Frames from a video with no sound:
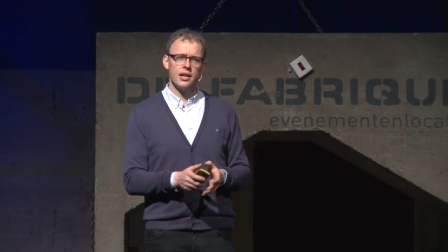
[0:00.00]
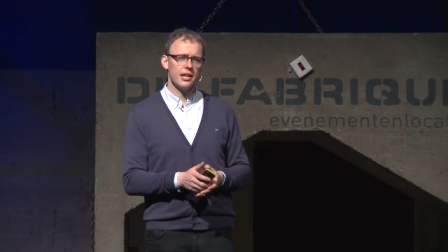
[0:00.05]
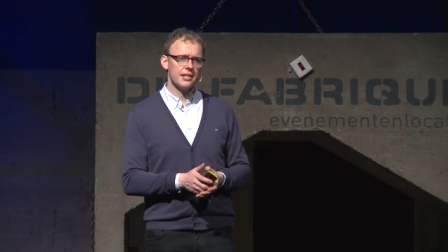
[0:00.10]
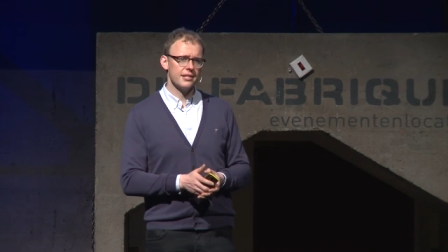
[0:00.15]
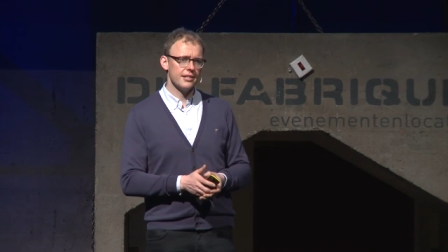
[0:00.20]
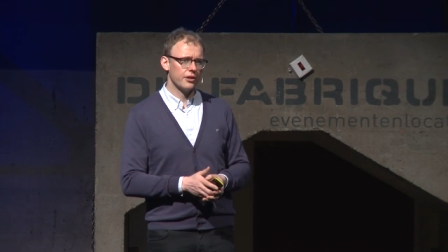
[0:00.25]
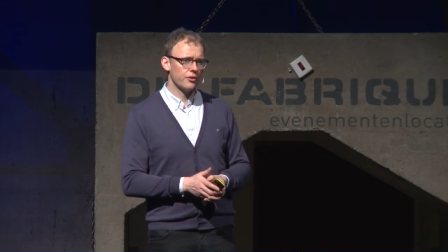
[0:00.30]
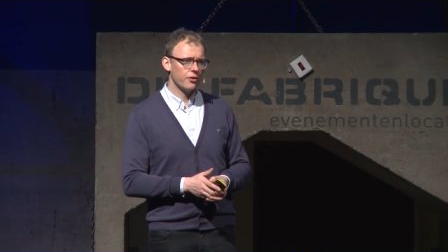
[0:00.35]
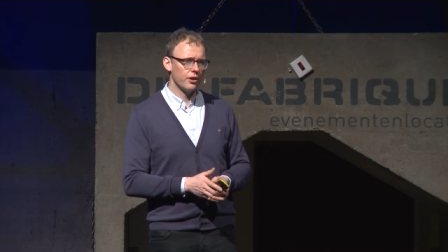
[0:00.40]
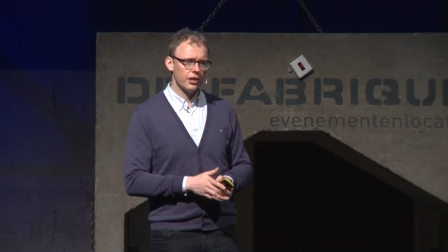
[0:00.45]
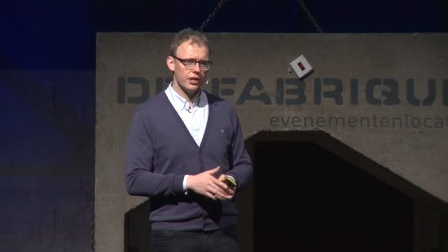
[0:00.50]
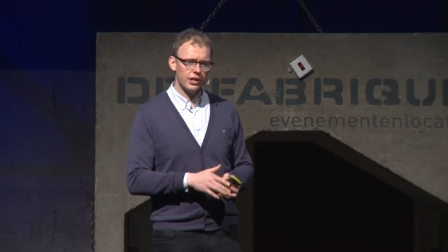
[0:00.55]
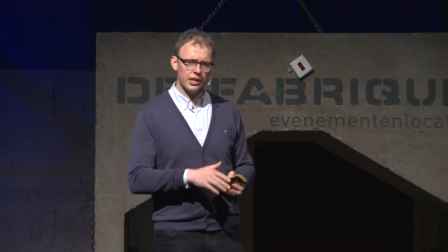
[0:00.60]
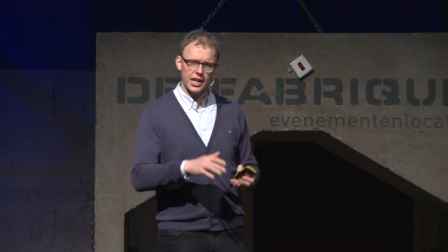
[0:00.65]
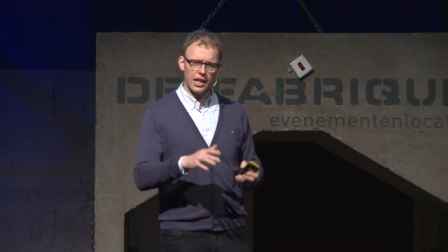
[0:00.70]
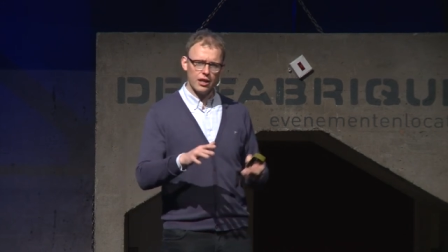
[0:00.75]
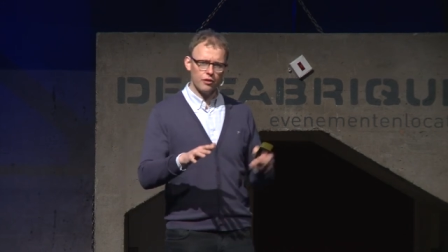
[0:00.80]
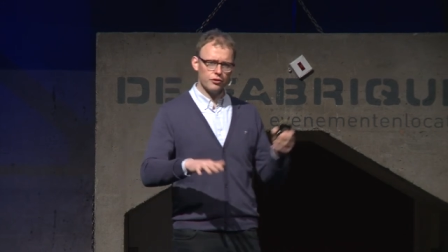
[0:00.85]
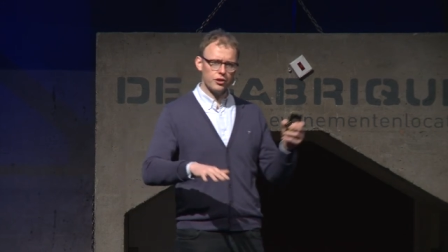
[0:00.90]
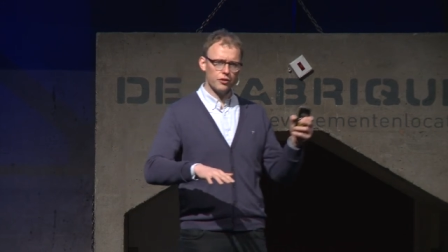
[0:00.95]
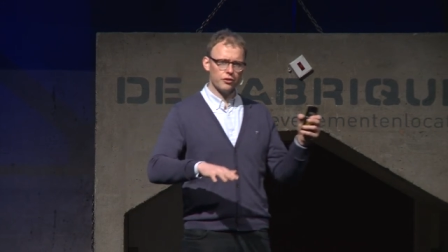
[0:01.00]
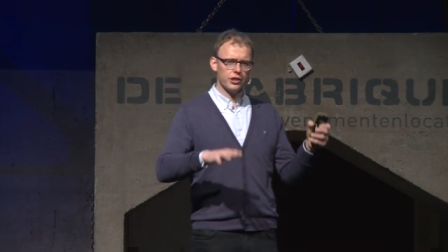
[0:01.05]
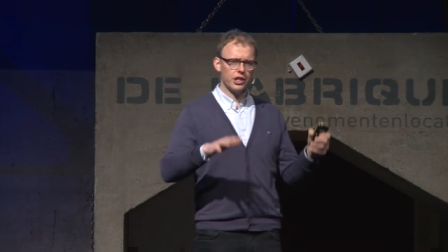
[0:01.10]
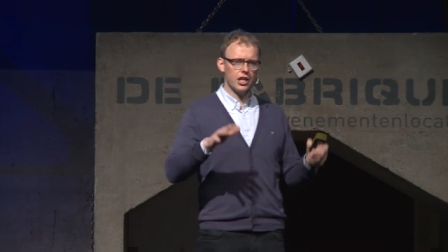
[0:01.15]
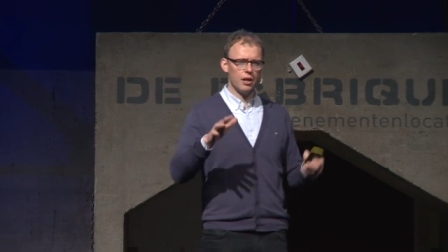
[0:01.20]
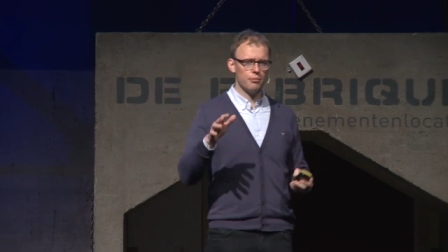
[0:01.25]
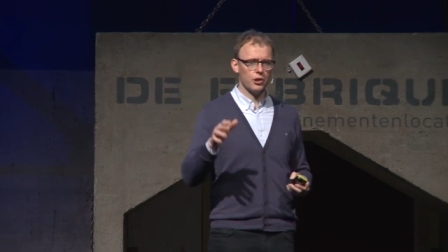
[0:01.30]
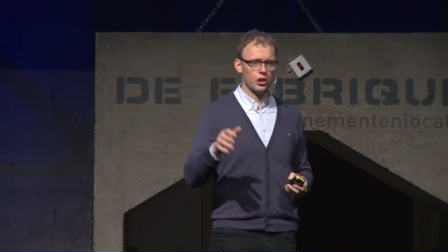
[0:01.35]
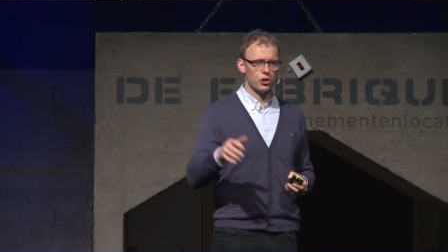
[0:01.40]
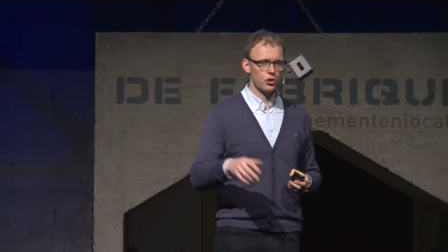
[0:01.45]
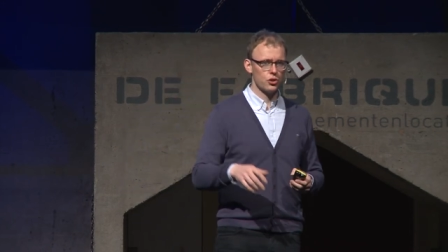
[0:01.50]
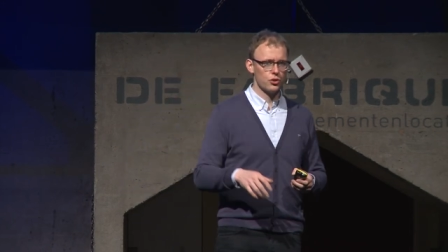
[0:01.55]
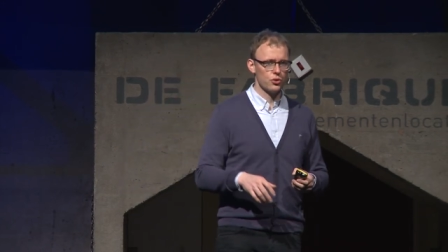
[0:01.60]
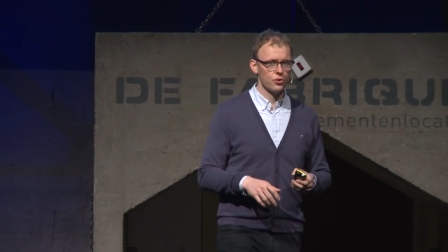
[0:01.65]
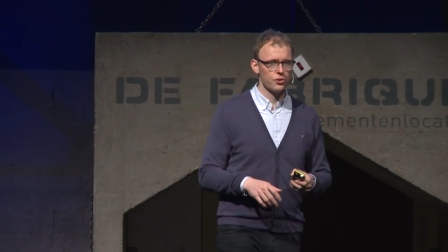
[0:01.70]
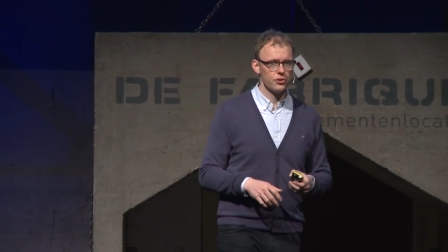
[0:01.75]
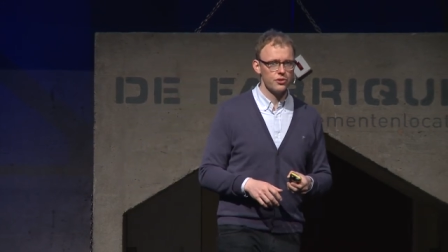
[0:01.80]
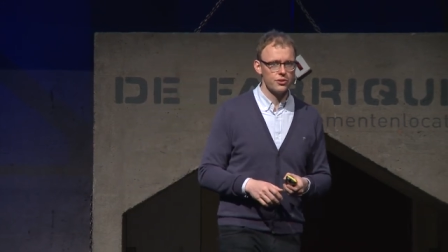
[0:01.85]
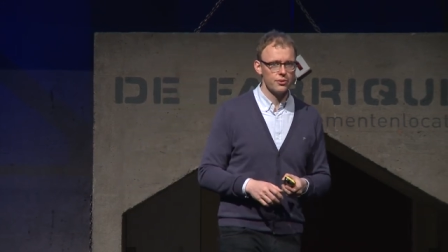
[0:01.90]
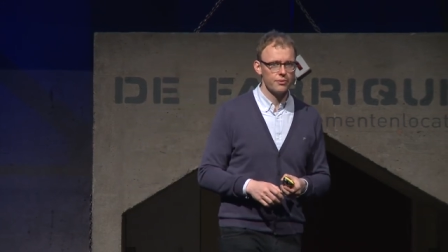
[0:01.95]
etc., in kind of different temperature
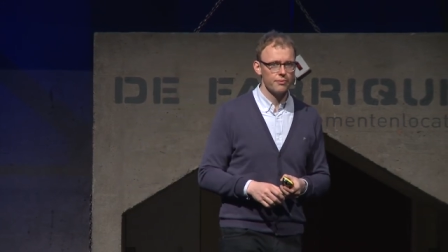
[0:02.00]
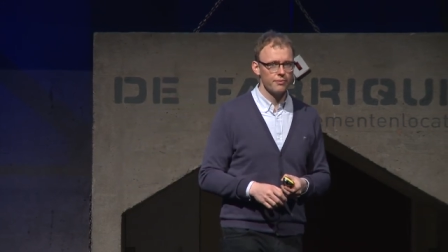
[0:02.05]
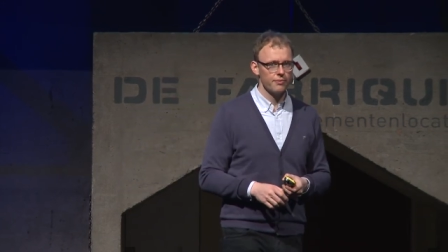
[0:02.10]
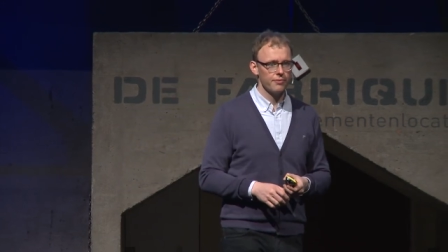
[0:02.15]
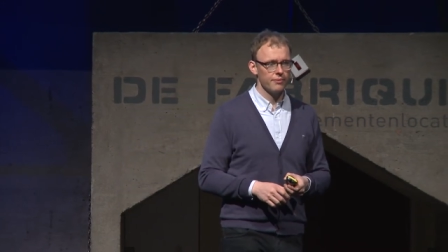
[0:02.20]
zones.